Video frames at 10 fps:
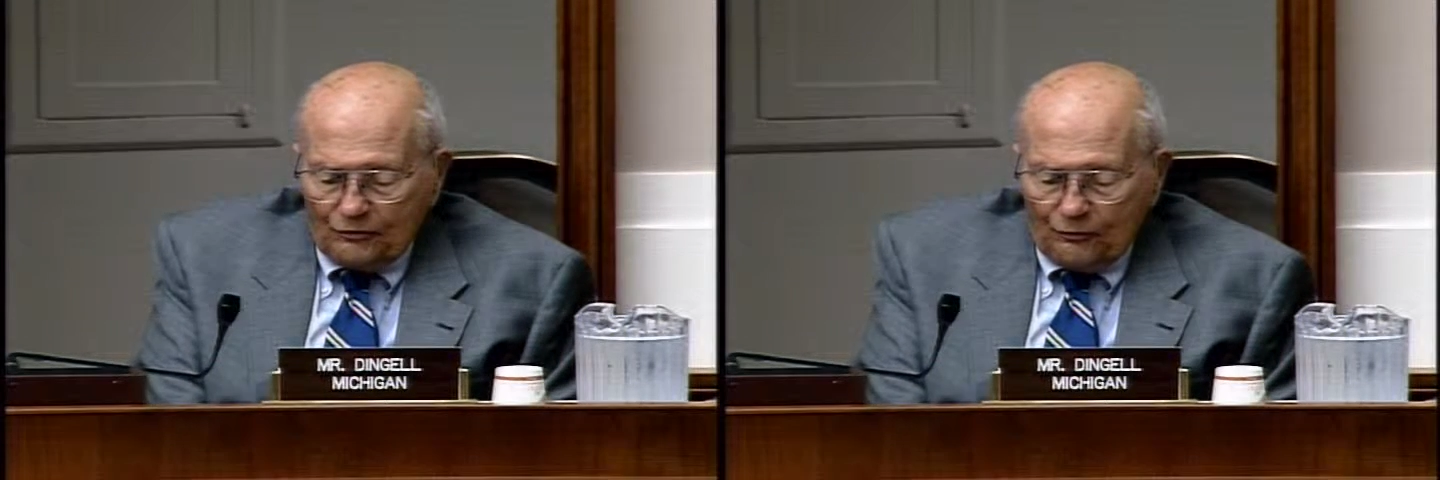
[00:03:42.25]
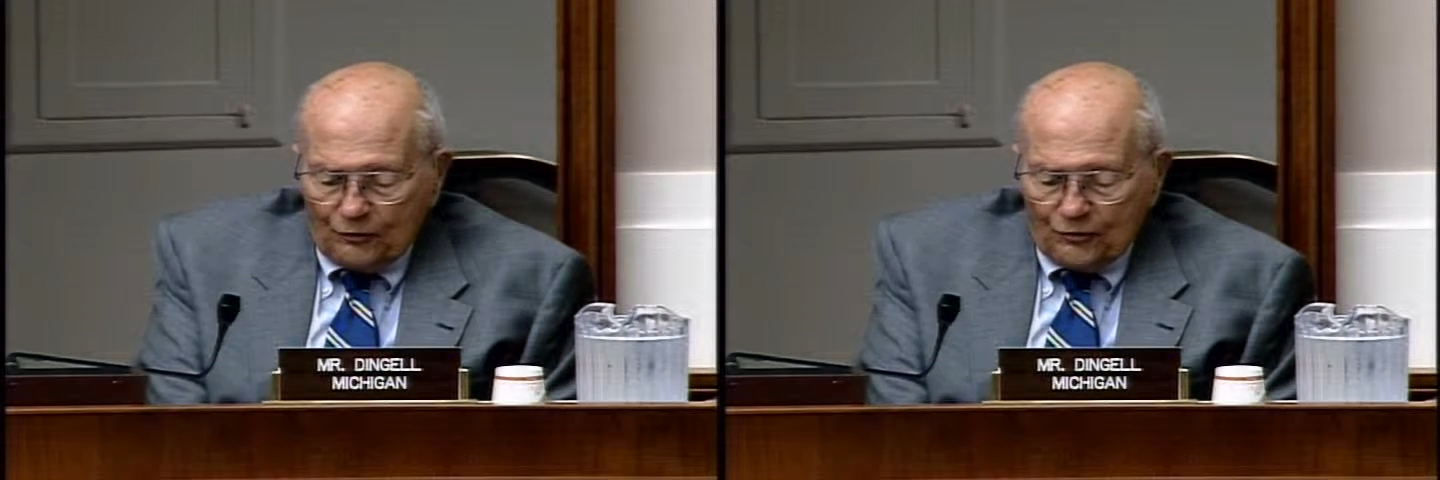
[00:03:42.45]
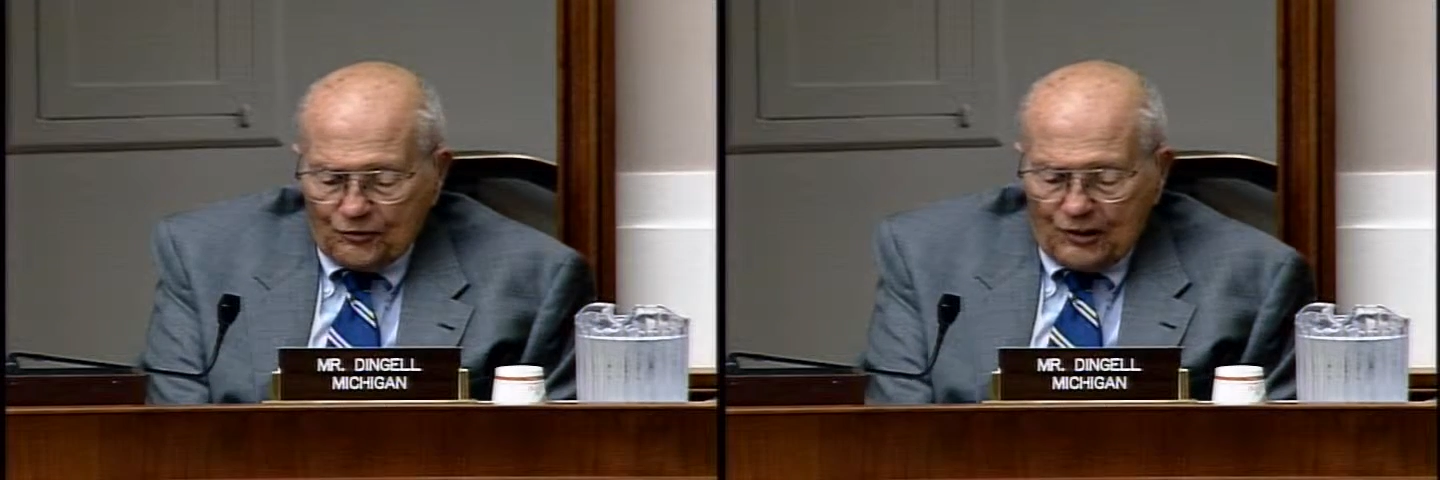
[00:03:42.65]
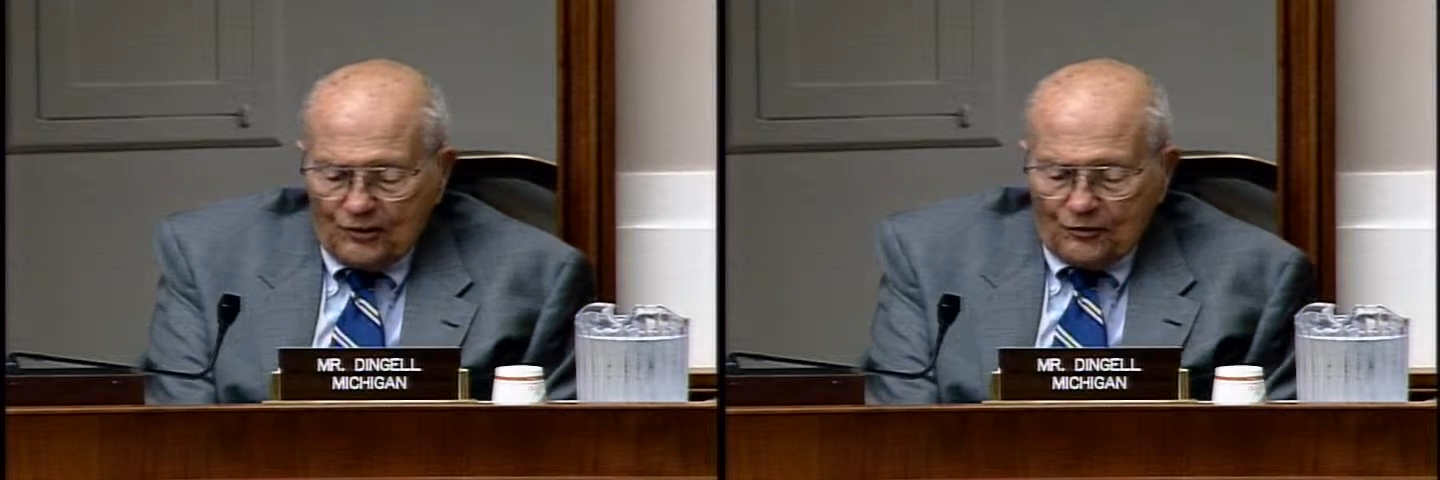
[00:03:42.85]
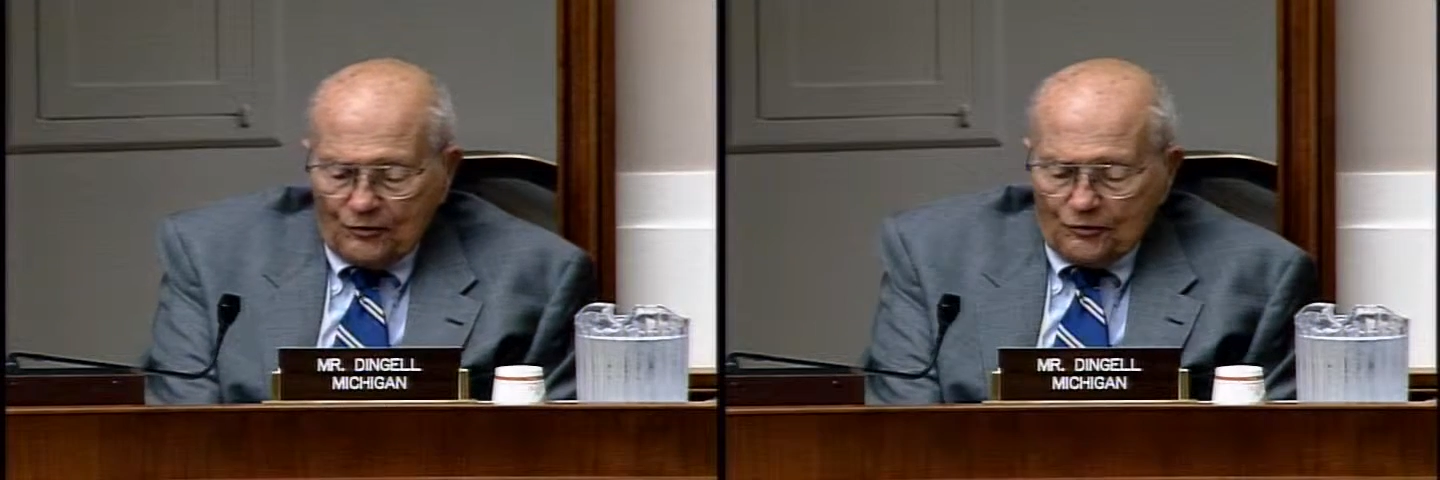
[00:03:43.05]
for
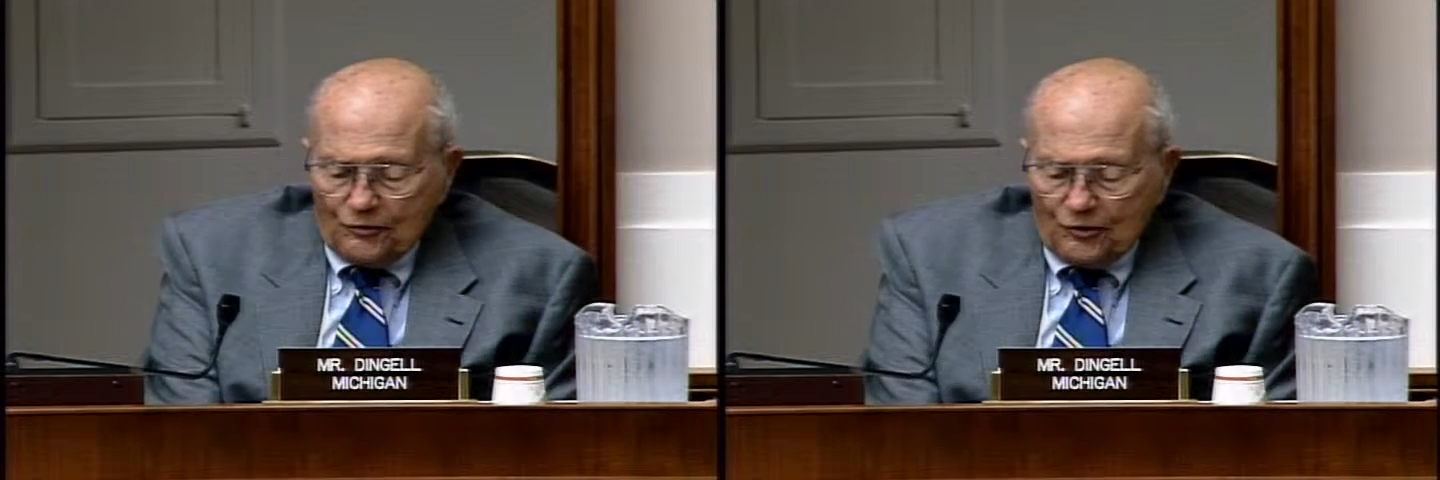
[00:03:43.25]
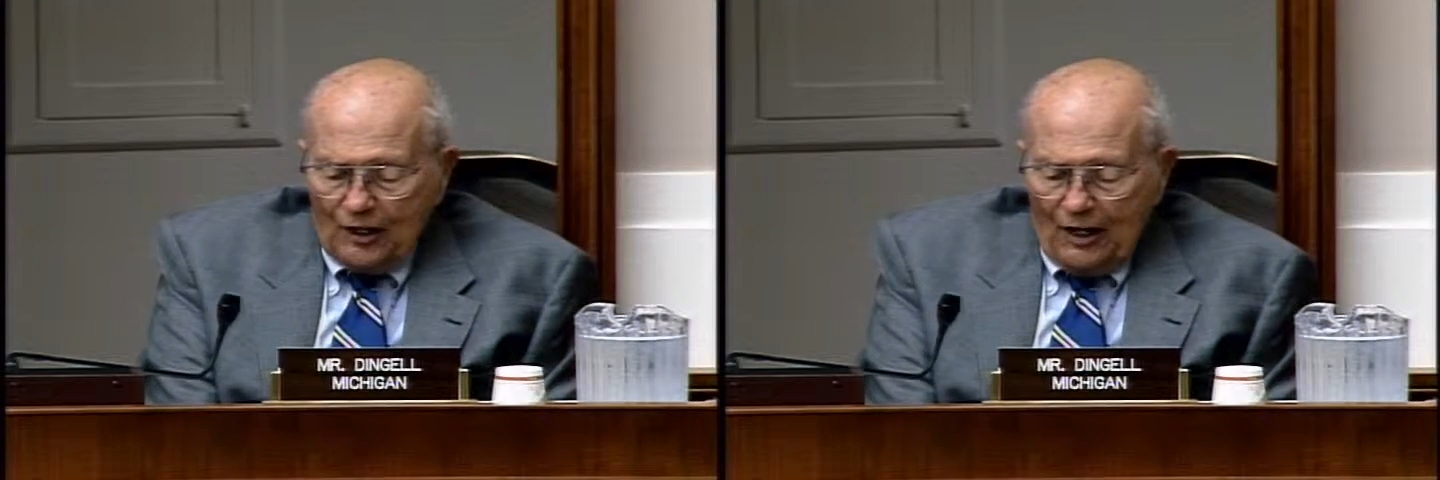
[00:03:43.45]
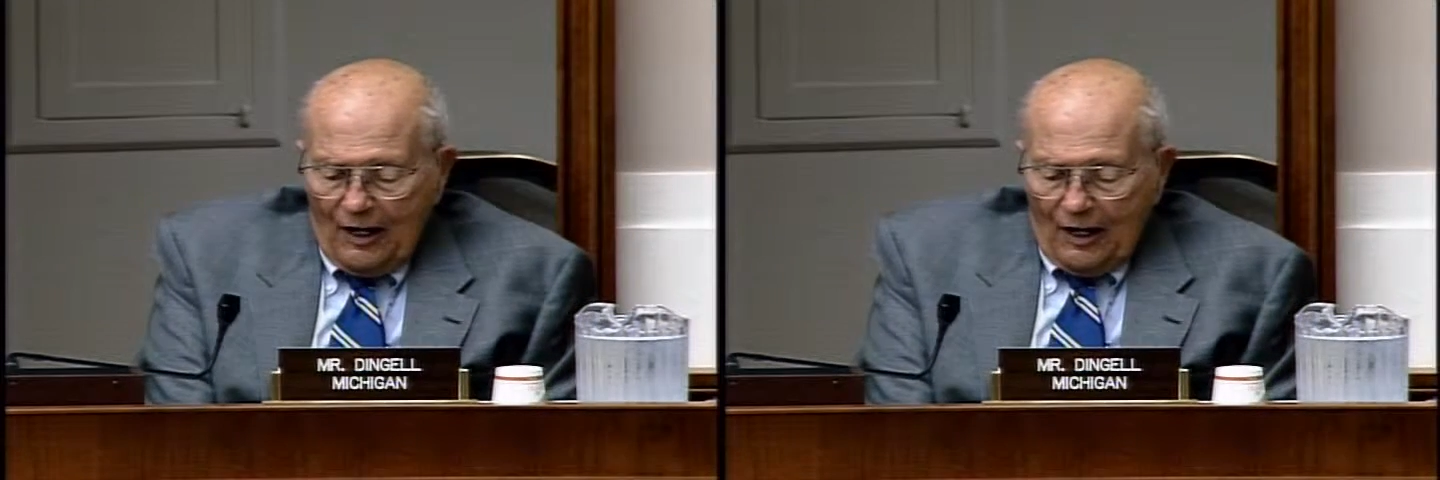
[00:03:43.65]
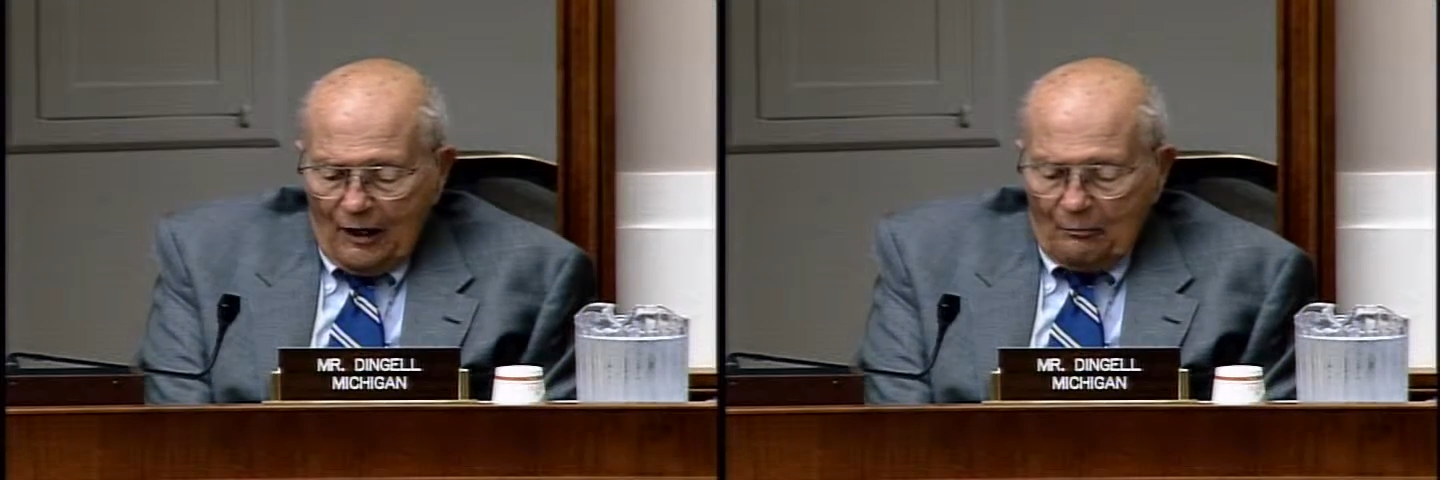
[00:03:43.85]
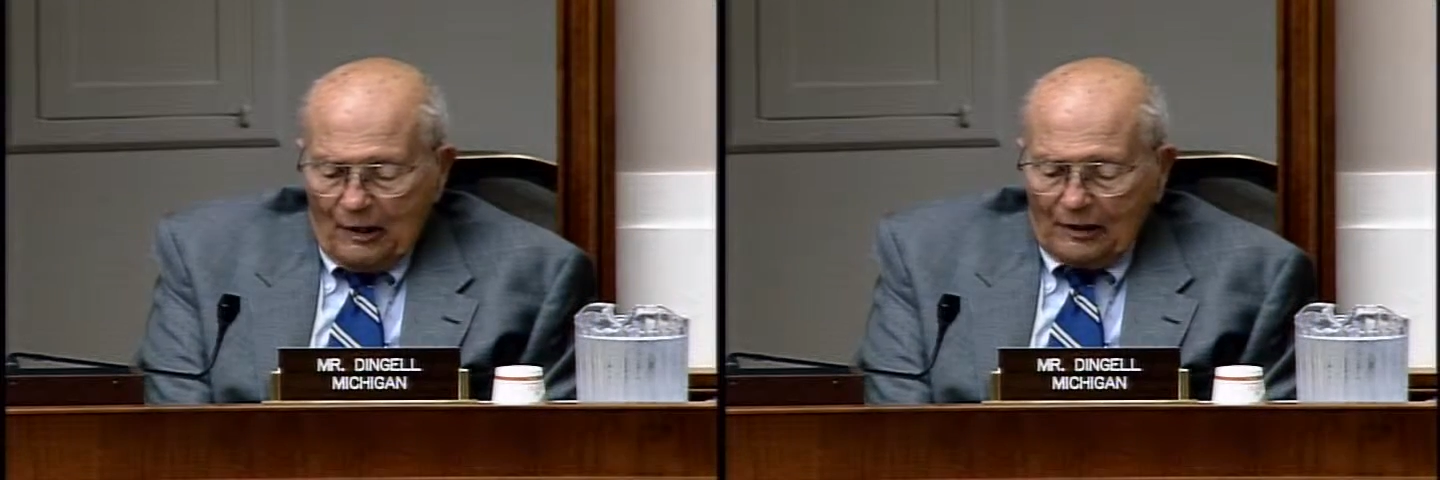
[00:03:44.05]
seniors
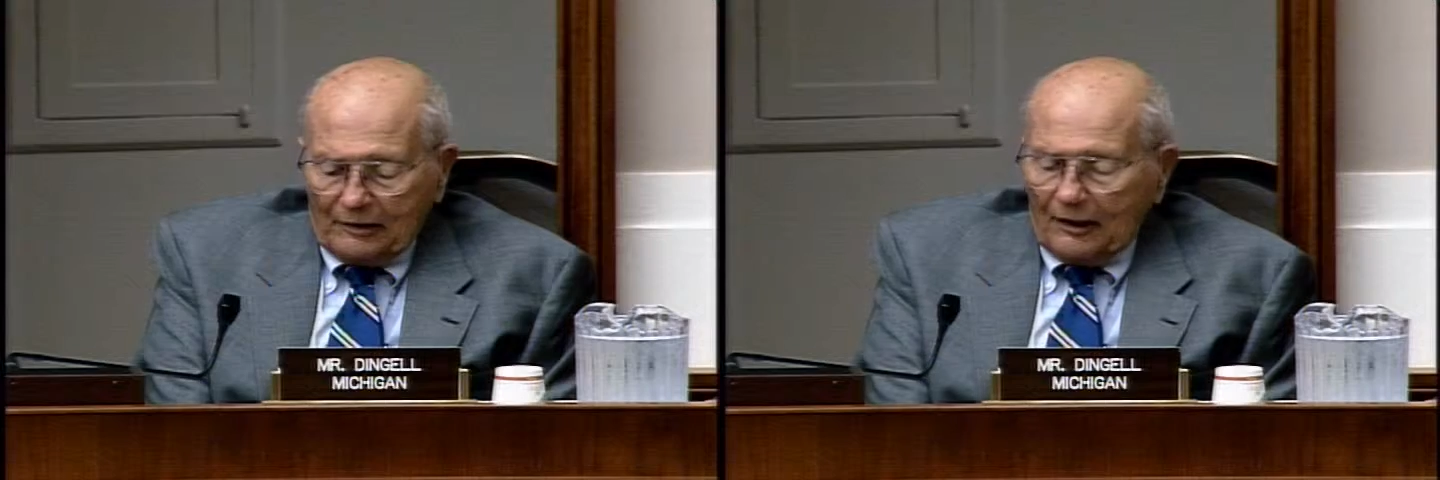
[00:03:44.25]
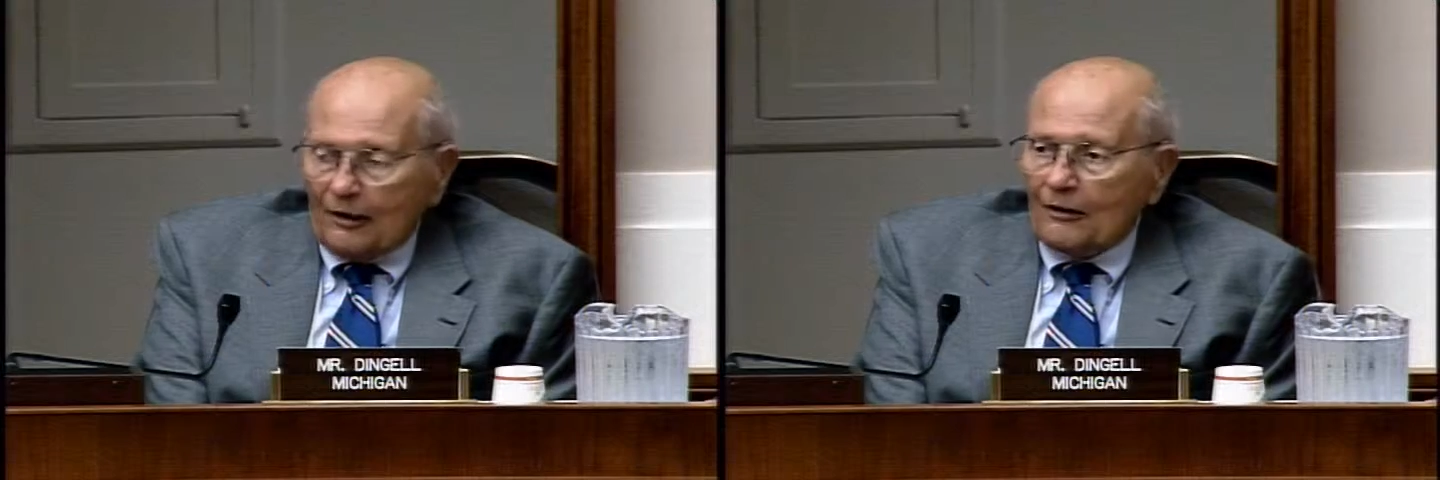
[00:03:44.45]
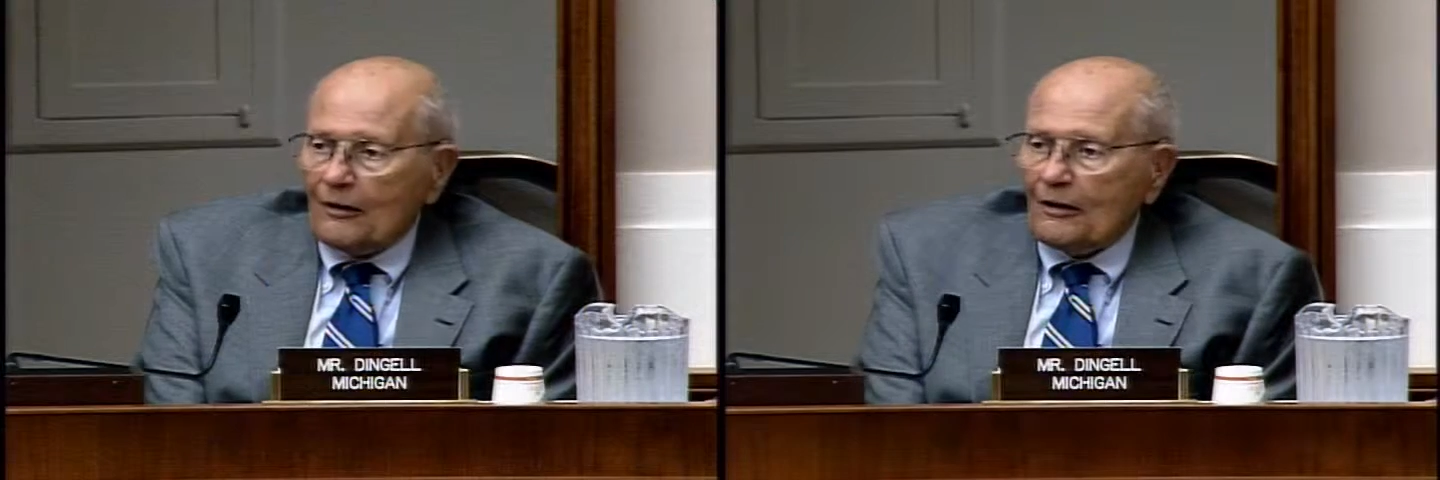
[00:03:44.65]
and Medicare,